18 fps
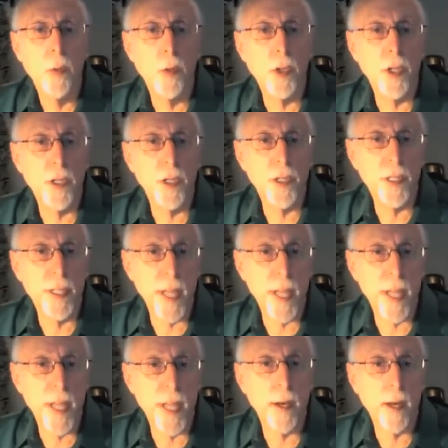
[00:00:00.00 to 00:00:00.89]
which is
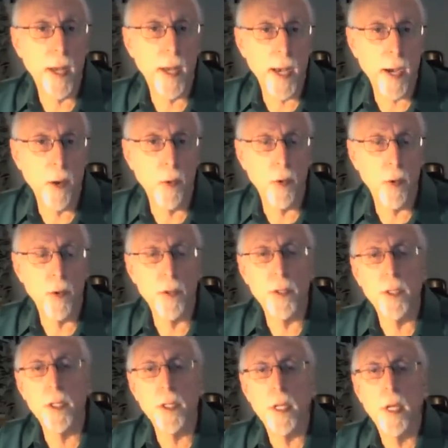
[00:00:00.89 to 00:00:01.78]
10
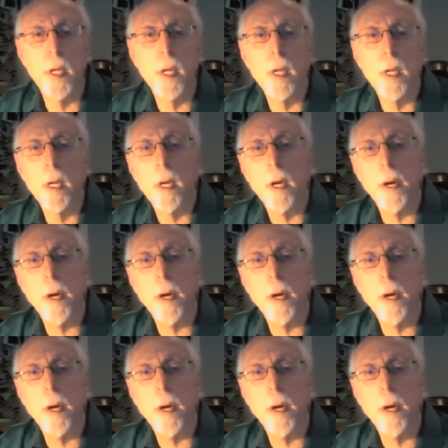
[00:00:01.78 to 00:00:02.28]
hours.